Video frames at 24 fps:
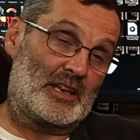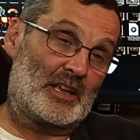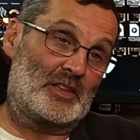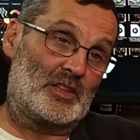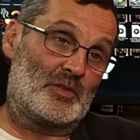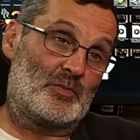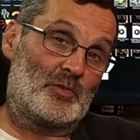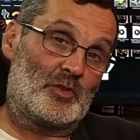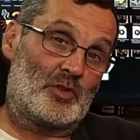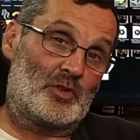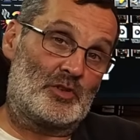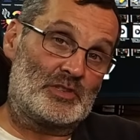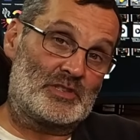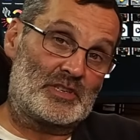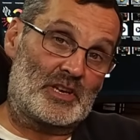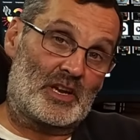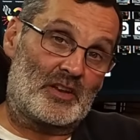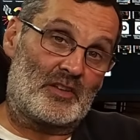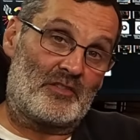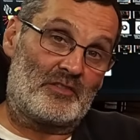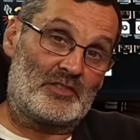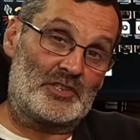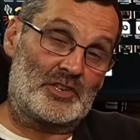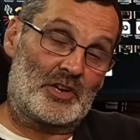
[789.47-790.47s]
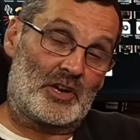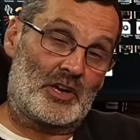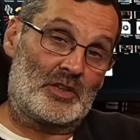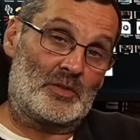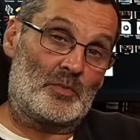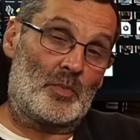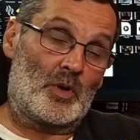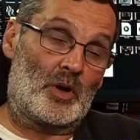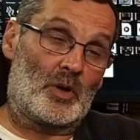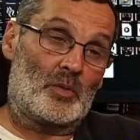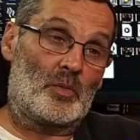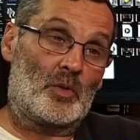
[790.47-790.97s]
and you're inside of a
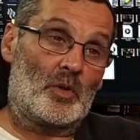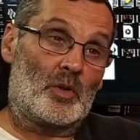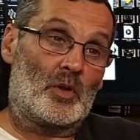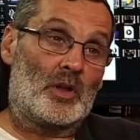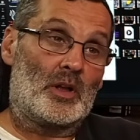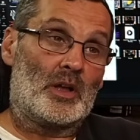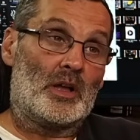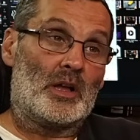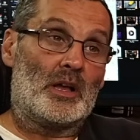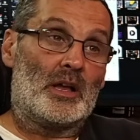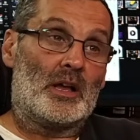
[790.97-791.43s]
giant bubble.